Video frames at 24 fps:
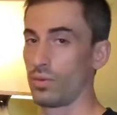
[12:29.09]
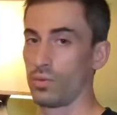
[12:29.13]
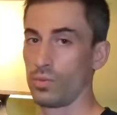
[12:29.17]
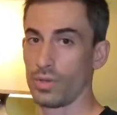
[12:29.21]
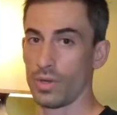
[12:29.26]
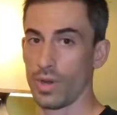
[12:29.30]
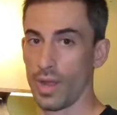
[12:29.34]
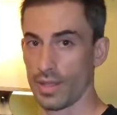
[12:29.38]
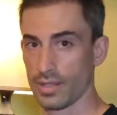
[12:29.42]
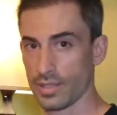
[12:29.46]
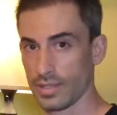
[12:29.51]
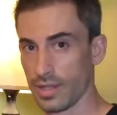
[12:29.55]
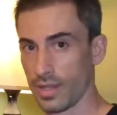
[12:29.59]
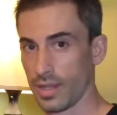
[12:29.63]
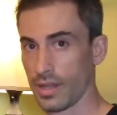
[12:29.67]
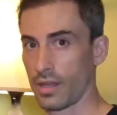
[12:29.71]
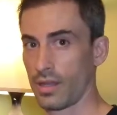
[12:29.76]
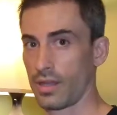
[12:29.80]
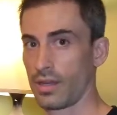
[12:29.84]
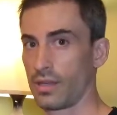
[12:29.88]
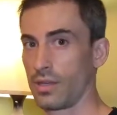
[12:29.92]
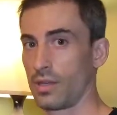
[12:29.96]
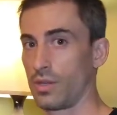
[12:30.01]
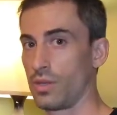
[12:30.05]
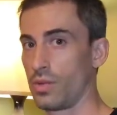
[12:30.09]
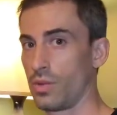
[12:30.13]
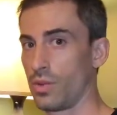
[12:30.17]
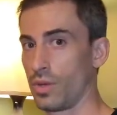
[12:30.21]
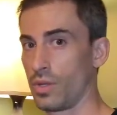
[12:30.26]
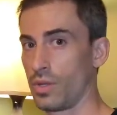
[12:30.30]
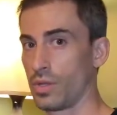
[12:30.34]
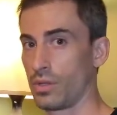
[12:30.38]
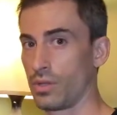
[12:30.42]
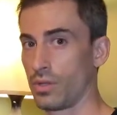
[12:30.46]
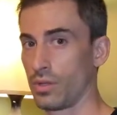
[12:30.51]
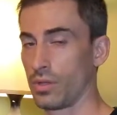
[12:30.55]
It's not going to do you
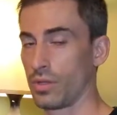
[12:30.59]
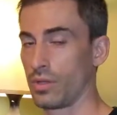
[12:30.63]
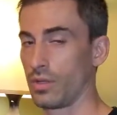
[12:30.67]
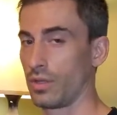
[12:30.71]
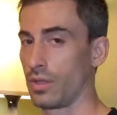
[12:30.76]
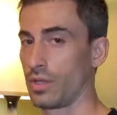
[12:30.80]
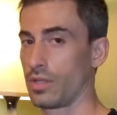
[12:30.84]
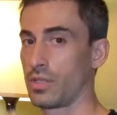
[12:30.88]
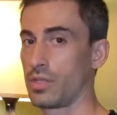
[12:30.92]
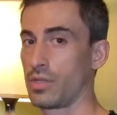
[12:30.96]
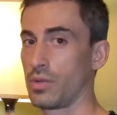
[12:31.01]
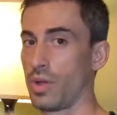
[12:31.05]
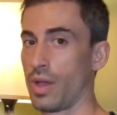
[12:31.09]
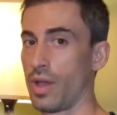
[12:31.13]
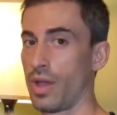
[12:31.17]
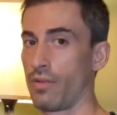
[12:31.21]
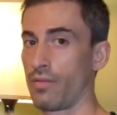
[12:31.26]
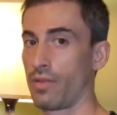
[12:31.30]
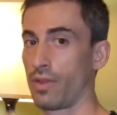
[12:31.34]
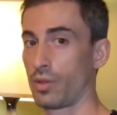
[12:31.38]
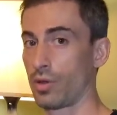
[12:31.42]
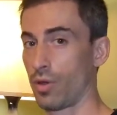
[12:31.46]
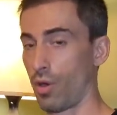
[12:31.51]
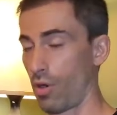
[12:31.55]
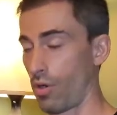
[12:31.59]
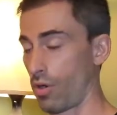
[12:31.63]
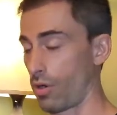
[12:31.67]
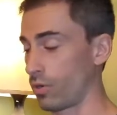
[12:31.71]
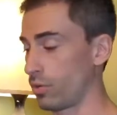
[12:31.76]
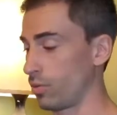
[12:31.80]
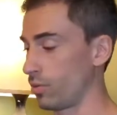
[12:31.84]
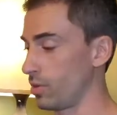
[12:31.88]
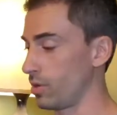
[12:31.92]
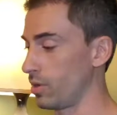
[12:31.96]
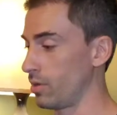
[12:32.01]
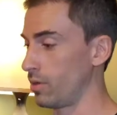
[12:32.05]
any good unless you have a card
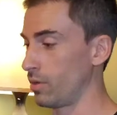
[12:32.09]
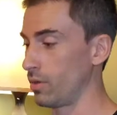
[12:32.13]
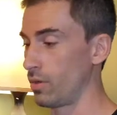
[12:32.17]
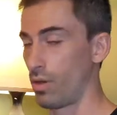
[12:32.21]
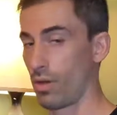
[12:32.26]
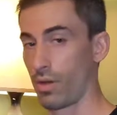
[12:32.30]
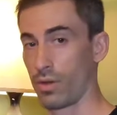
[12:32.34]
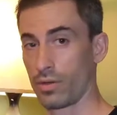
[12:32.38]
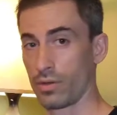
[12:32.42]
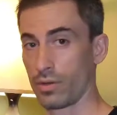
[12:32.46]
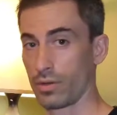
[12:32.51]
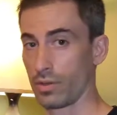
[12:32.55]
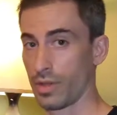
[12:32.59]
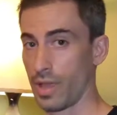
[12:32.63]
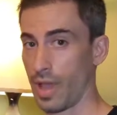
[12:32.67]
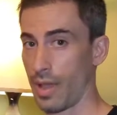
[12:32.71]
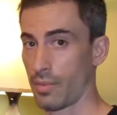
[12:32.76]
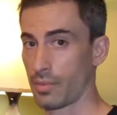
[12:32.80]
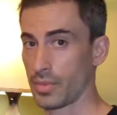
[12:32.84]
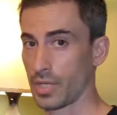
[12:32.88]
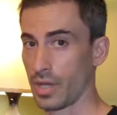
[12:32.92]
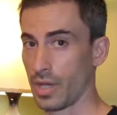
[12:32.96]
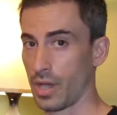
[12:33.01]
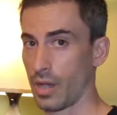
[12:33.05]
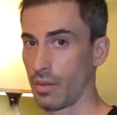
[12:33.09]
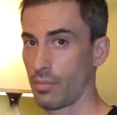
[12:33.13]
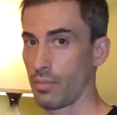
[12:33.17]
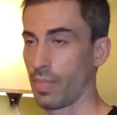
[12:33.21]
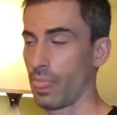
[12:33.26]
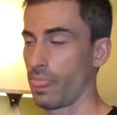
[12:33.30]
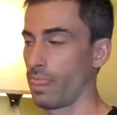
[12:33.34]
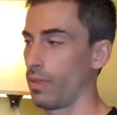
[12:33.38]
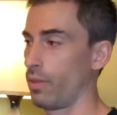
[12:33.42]
reader on your laptop,